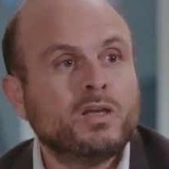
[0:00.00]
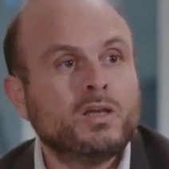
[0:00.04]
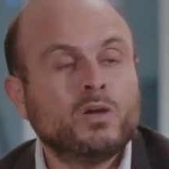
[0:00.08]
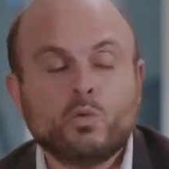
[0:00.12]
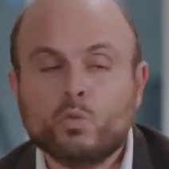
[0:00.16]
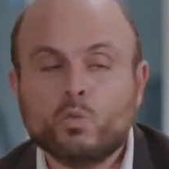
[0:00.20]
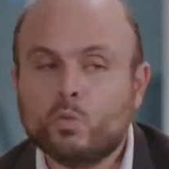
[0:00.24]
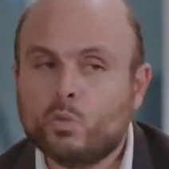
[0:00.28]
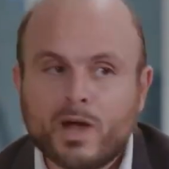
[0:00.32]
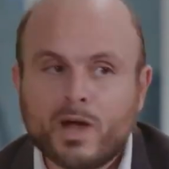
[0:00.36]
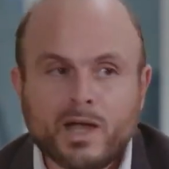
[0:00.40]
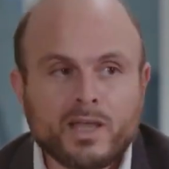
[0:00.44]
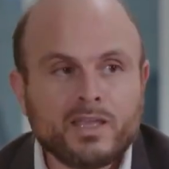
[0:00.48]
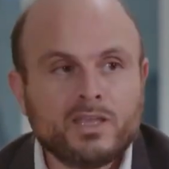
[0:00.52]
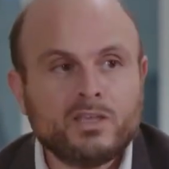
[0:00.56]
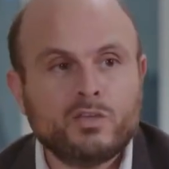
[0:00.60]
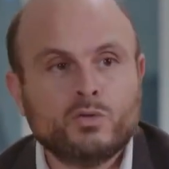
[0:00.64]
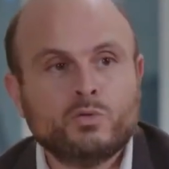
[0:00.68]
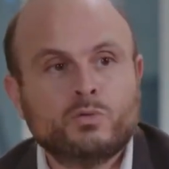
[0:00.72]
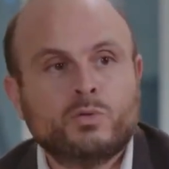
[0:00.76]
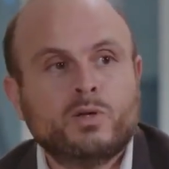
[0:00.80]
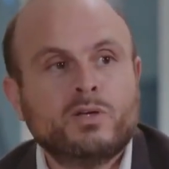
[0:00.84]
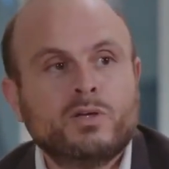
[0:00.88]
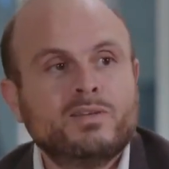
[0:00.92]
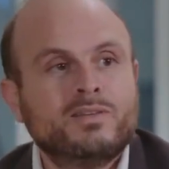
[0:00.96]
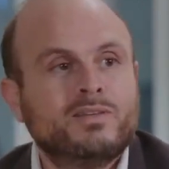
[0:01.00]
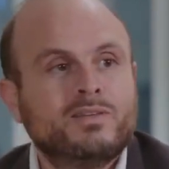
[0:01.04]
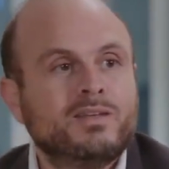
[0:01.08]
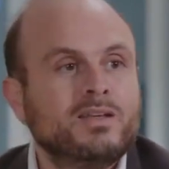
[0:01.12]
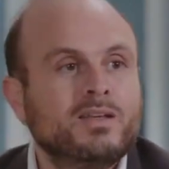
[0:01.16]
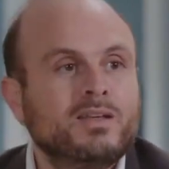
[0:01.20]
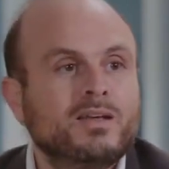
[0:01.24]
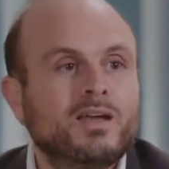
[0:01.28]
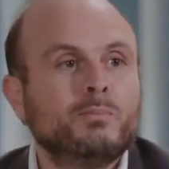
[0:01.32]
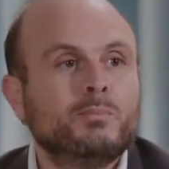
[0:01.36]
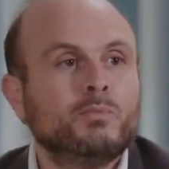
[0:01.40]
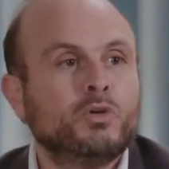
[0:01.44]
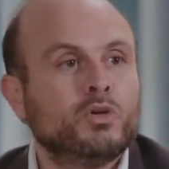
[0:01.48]
why you want
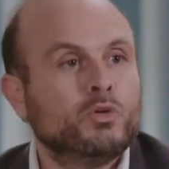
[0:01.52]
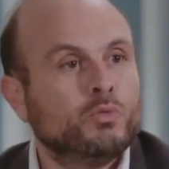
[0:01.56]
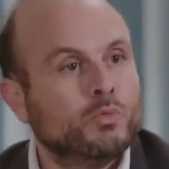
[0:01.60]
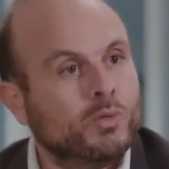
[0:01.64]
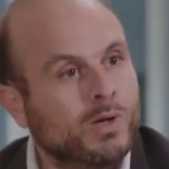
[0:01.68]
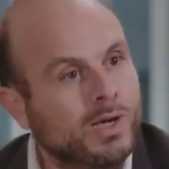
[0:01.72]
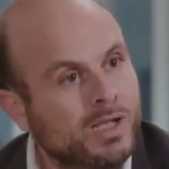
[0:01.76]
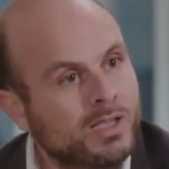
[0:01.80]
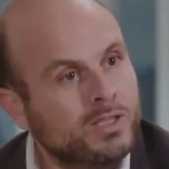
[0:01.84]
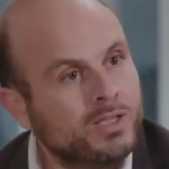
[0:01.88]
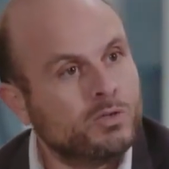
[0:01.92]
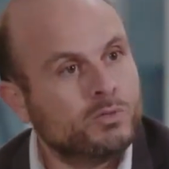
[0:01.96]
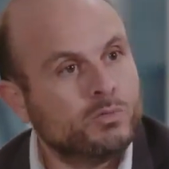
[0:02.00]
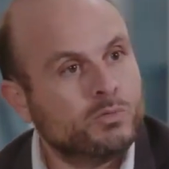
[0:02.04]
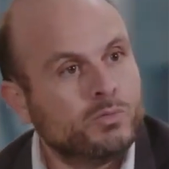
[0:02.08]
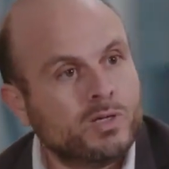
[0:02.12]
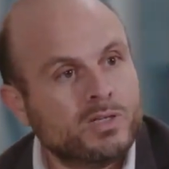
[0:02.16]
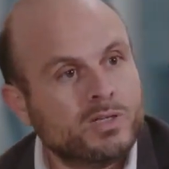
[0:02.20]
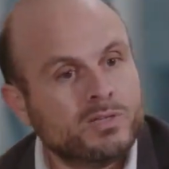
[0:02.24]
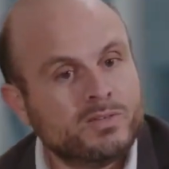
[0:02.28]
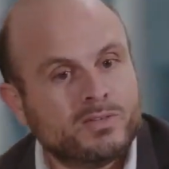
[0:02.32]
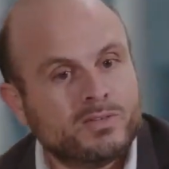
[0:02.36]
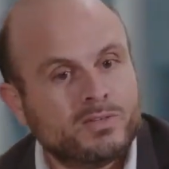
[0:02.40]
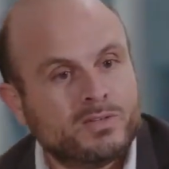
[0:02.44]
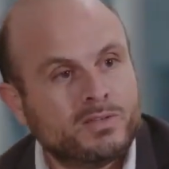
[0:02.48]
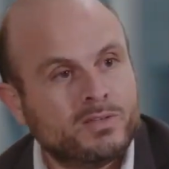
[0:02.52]
income or why you want